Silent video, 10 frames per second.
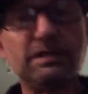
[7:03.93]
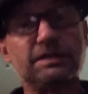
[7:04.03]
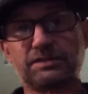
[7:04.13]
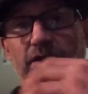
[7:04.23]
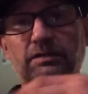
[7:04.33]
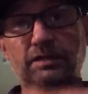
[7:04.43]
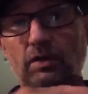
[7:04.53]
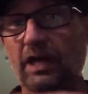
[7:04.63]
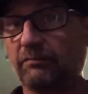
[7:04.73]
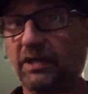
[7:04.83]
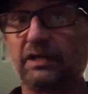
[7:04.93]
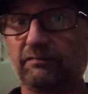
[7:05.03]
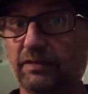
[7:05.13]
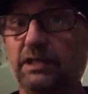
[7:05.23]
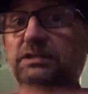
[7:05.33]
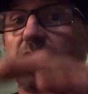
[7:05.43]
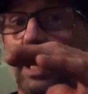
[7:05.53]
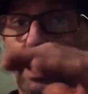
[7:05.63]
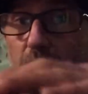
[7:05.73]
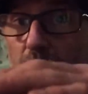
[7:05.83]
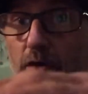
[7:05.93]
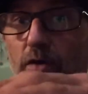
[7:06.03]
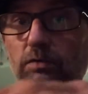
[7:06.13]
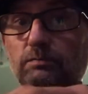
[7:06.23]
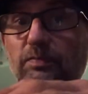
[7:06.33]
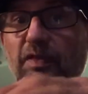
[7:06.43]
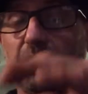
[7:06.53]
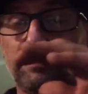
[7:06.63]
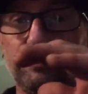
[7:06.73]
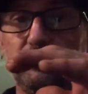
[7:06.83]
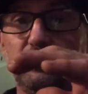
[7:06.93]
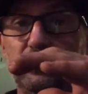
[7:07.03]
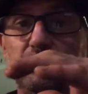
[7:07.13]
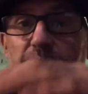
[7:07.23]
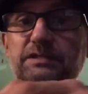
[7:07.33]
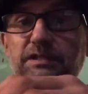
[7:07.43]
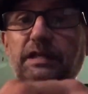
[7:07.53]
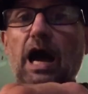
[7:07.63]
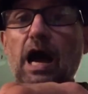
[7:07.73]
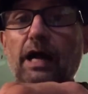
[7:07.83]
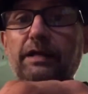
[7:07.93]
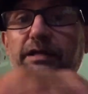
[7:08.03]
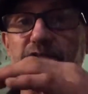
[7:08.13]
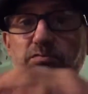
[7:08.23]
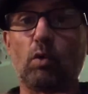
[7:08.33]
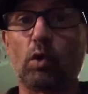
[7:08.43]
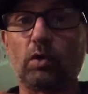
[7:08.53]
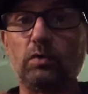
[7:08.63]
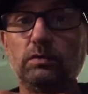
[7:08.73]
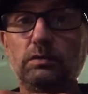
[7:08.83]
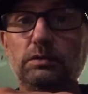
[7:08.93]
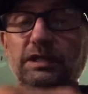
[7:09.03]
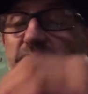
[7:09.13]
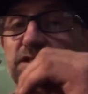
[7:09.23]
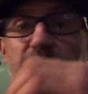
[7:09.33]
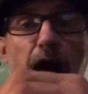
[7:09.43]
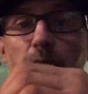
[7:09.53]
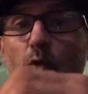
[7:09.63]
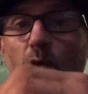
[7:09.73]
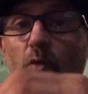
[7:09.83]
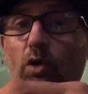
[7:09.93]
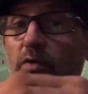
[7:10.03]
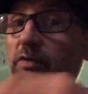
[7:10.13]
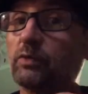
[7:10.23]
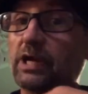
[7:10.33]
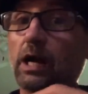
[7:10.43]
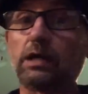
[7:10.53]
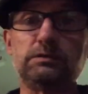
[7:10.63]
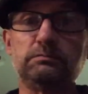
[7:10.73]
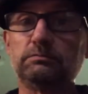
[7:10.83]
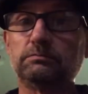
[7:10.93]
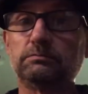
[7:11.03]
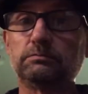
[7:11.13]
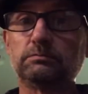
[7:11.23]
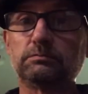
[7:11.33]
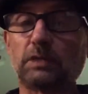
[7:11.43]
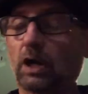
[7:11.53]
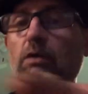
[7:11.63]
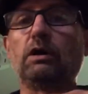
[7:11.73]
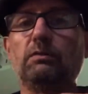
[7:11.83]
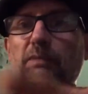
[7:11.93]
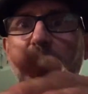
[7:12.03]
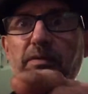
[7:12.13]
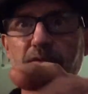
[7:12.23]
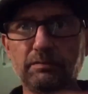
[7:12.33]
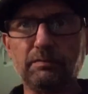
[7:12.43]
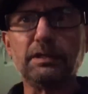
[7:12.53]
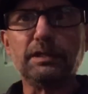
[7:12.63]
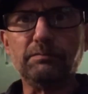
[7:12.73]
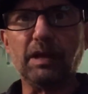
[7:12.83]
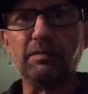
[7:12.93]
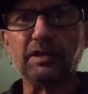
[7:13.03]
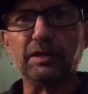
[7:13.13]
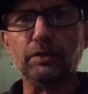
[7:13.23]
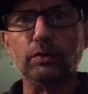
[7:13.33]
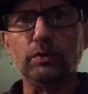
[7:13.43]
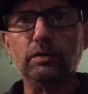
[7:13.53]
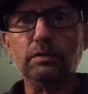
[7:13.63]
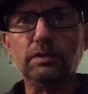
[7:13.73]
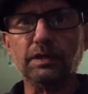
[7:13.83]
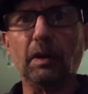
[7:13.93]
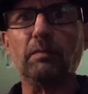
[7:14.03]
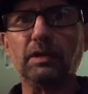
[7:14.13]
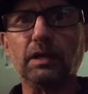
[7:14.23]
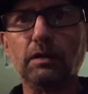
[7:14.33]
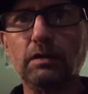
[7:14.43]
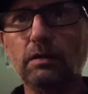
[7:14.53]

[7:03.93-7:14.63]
You certainly don't have me convinced at all that this God is moral. He is not more moral than we are. Oh, maybe than you, he might be.